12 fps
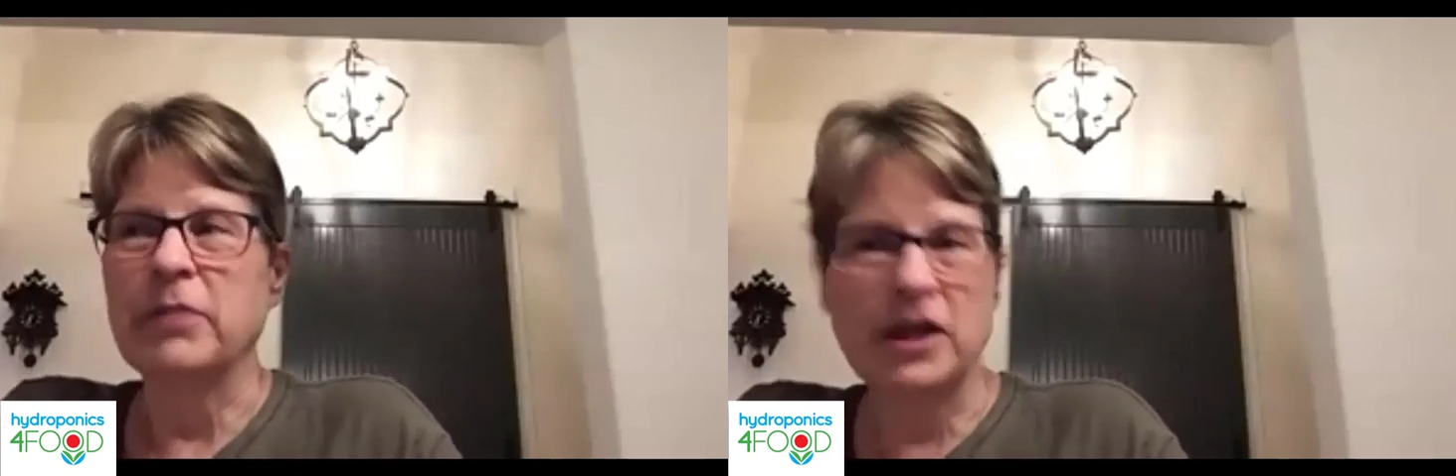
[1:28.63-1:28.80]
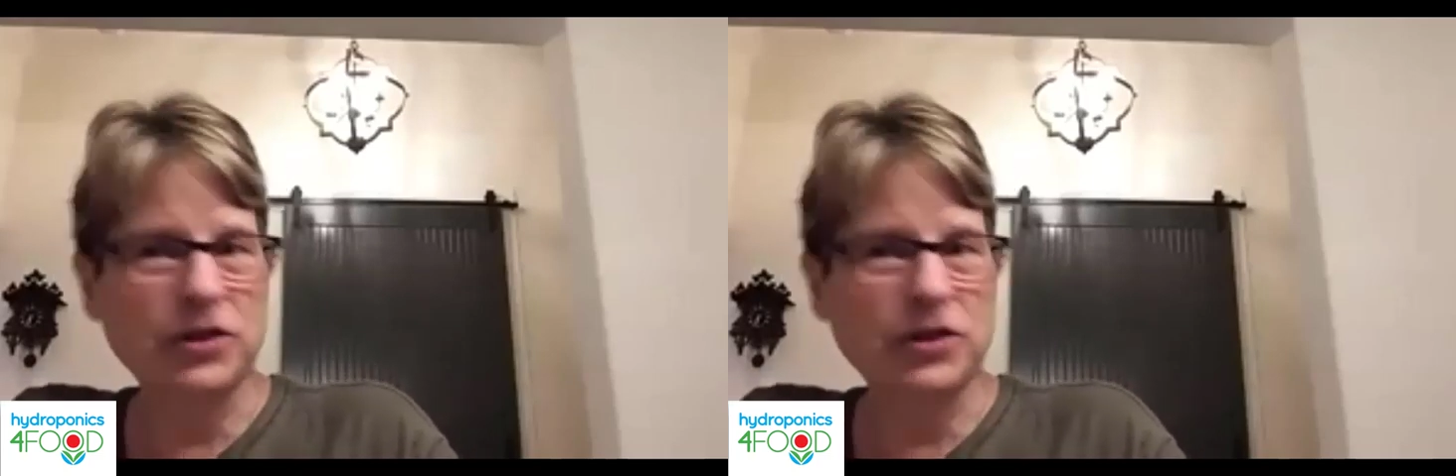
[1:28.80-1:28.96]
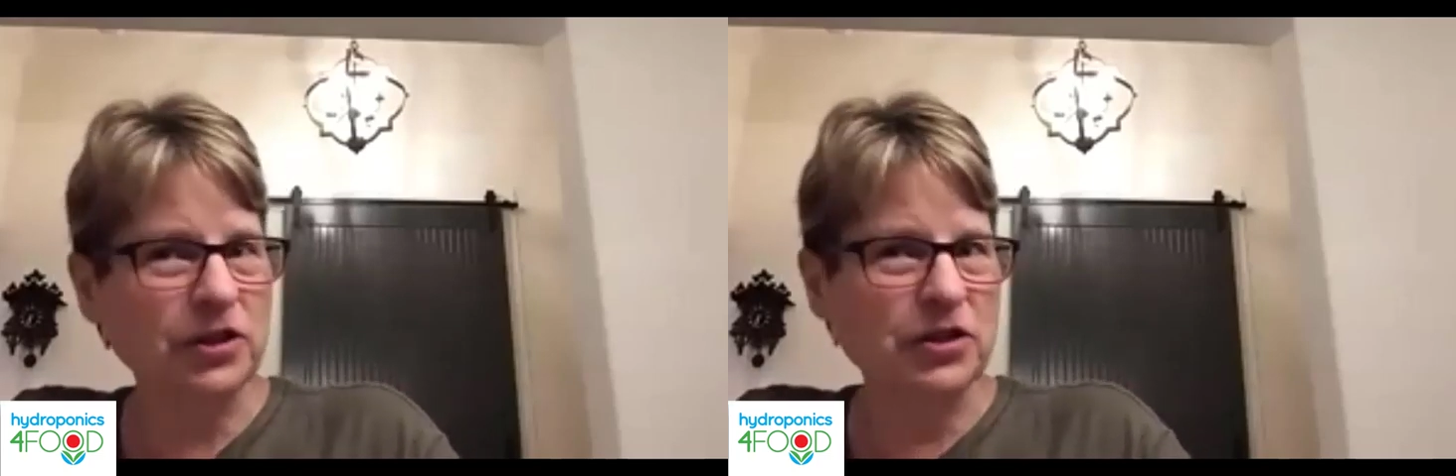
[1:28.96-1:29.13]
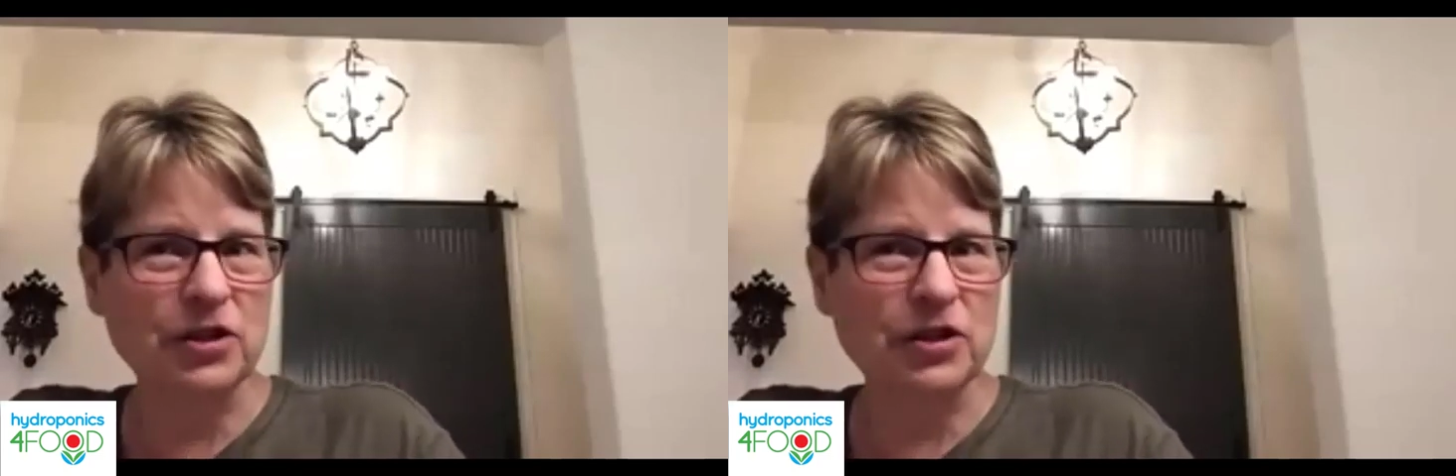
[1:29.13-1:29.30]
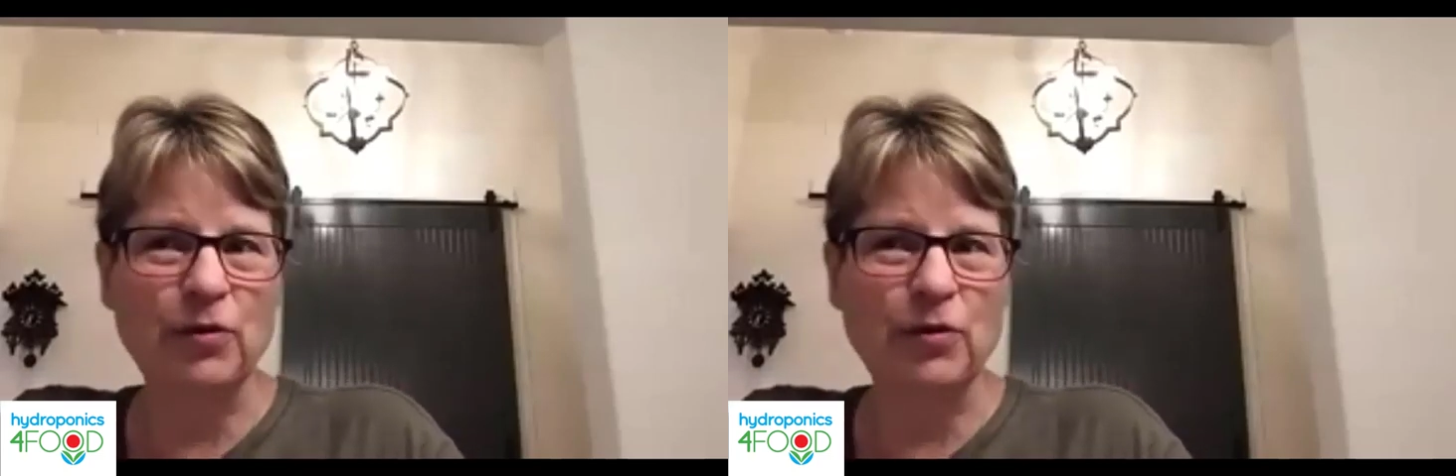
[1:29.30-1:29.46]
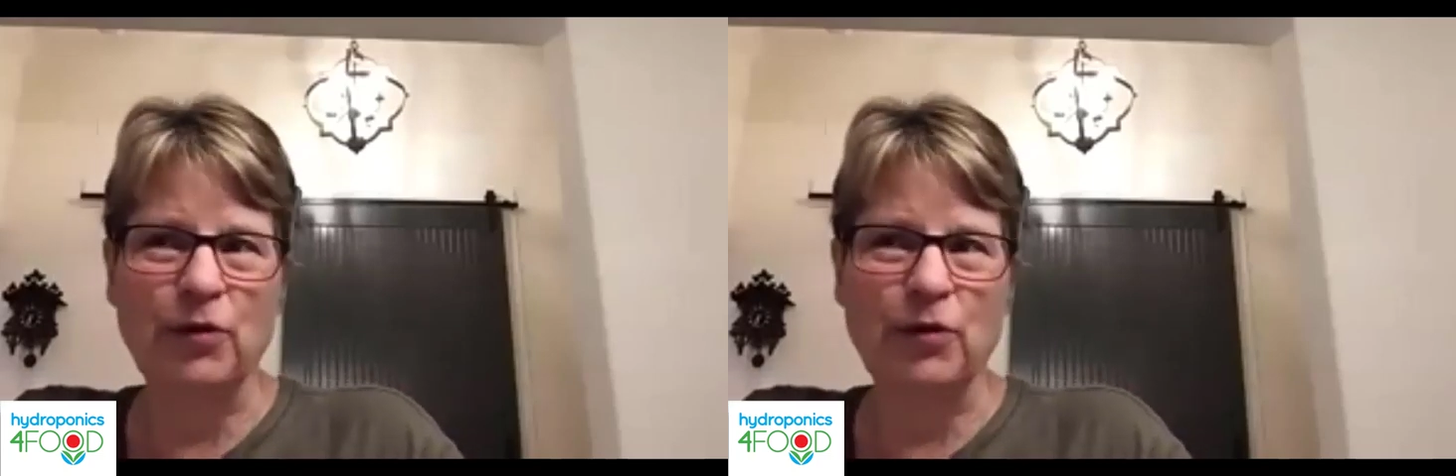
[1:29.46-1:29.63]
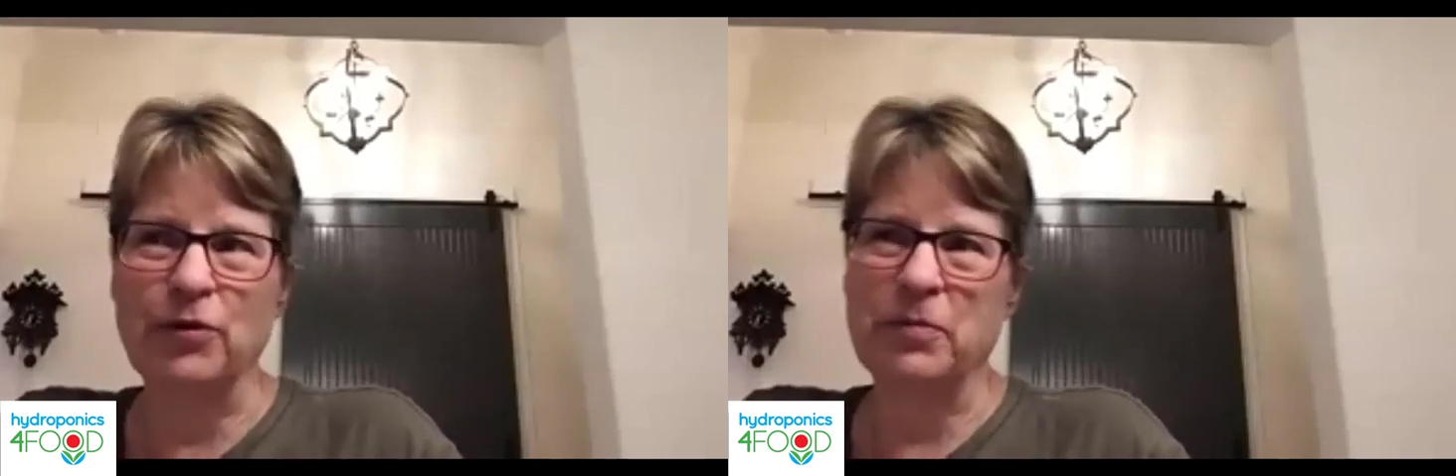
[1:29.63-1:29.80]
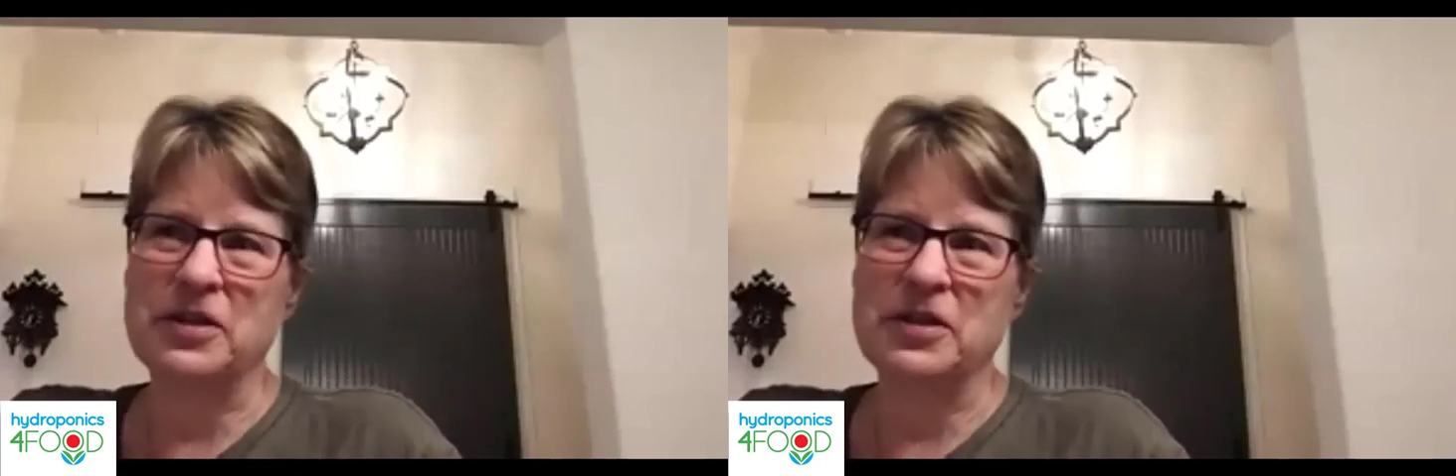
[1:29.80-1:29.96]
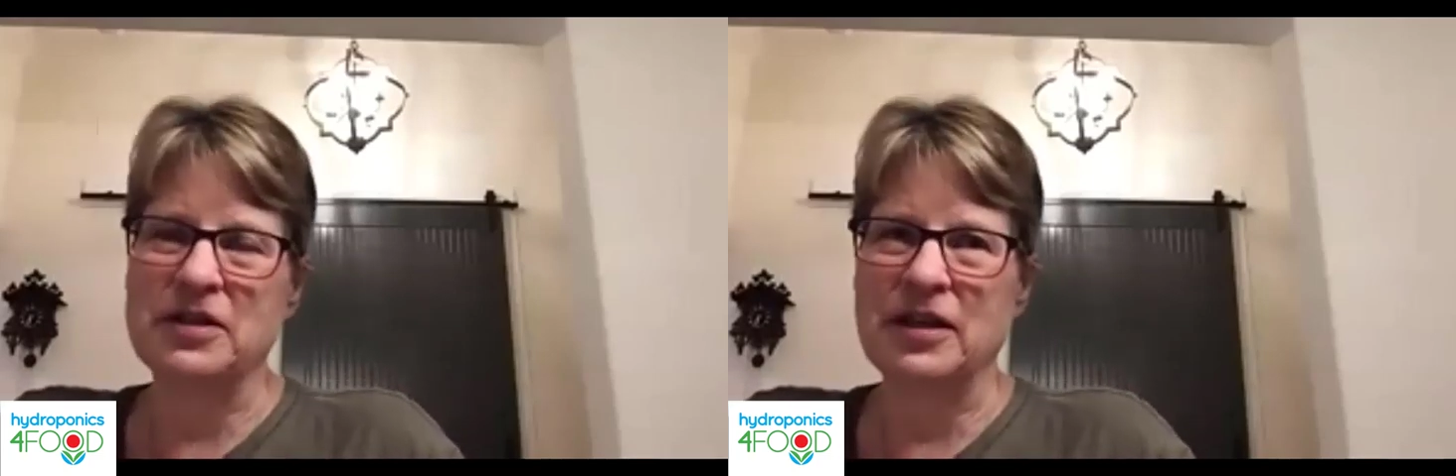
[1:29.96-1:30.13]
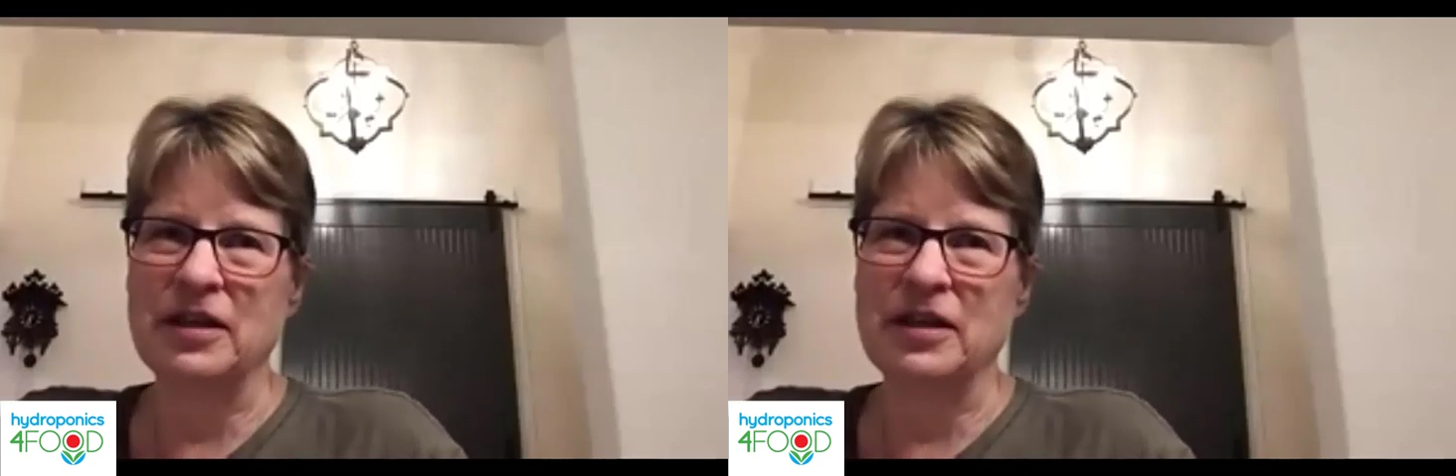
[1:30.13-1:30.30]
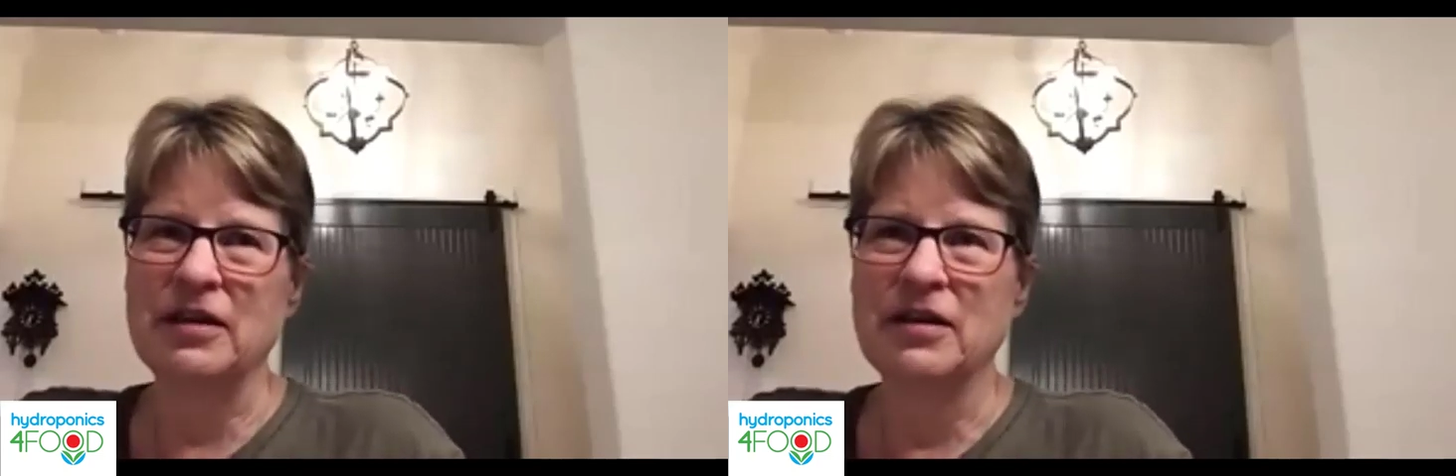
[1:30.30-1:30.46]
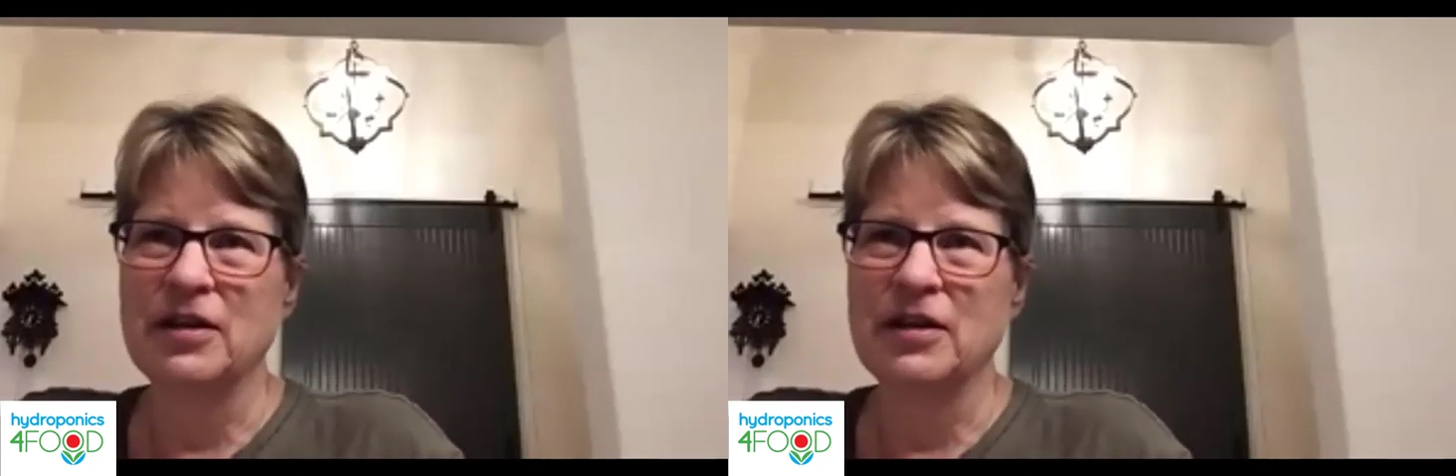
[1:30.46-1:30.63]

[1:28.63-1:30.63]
patience to grow from a seed